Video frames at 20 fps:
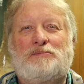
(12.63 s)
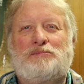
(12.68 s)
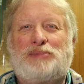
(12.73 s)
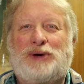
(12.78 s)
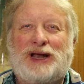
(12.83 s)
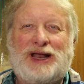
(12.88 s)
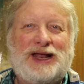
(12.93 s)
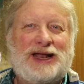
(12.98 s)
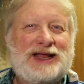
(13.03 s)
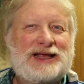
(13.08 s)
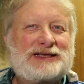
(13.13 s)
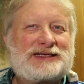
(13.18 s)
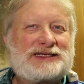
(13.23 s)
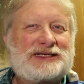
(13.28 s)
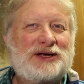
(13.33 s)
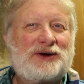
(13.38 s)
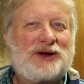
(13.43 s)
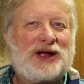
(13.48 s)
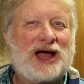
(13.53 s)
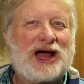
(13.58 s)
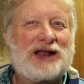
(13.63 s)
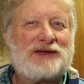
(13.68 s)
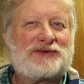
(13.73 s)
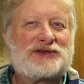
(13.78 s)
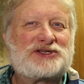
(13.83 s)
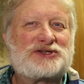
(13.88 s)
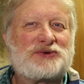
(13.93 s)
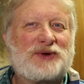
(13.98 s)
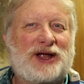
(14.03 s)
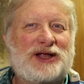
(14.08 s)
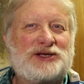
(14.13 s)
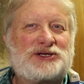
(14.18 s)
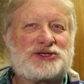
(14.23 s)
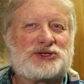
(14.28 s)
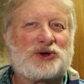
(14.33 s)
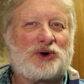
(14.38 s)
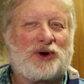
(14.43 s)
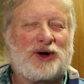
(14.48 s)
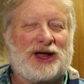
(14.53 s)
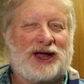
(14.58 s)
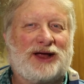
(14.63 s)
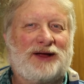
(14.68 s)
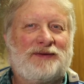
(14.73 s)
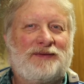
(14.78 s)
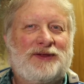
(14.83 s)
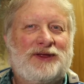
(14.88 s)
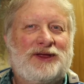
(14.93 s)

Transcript: But it is still kind of a strange story.